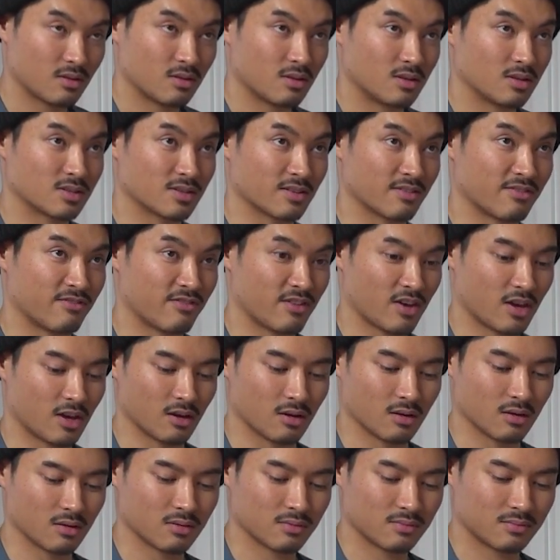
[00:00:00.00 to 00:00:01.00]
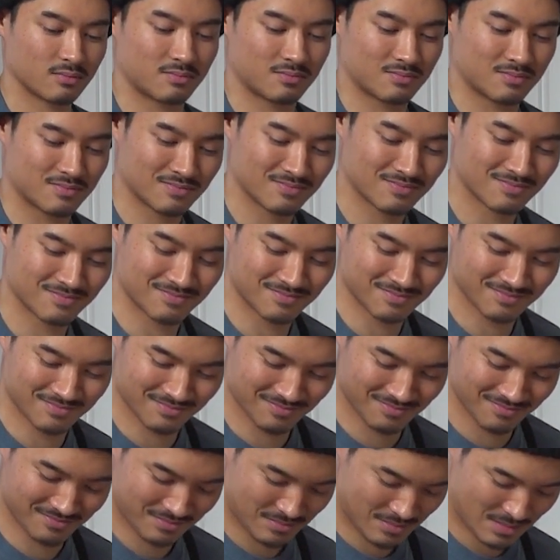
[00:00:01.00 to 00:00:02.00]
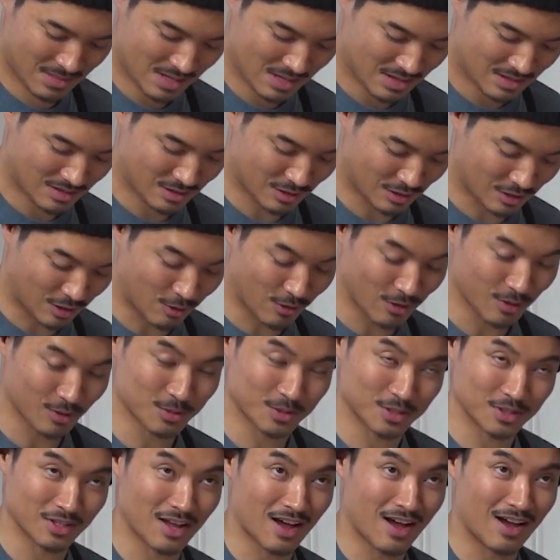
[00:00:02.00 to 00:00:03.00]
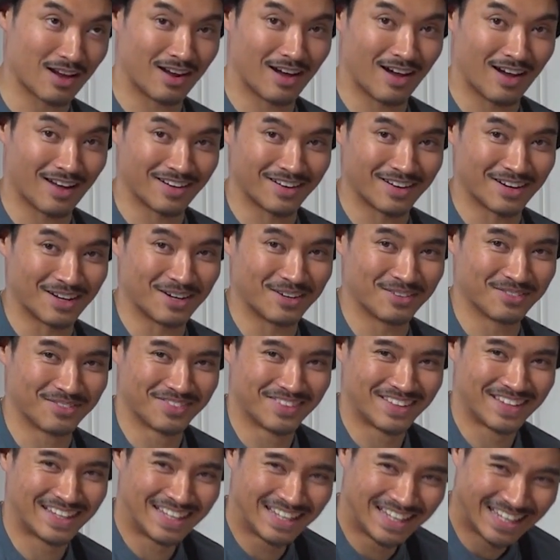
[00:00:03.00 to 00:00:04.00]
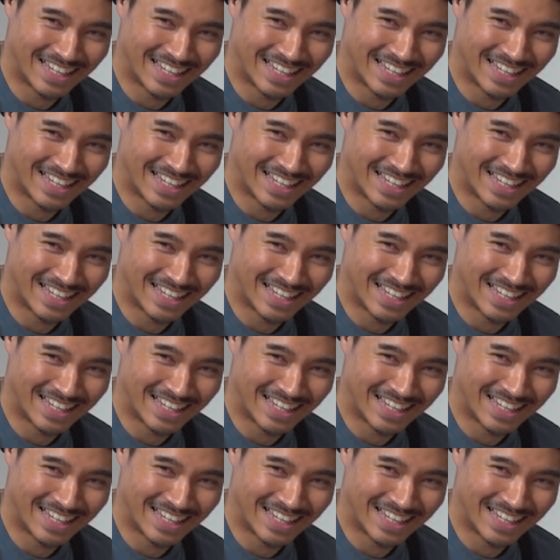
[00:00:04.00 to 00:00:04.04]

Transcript: is a fail. The oil is not hot enough.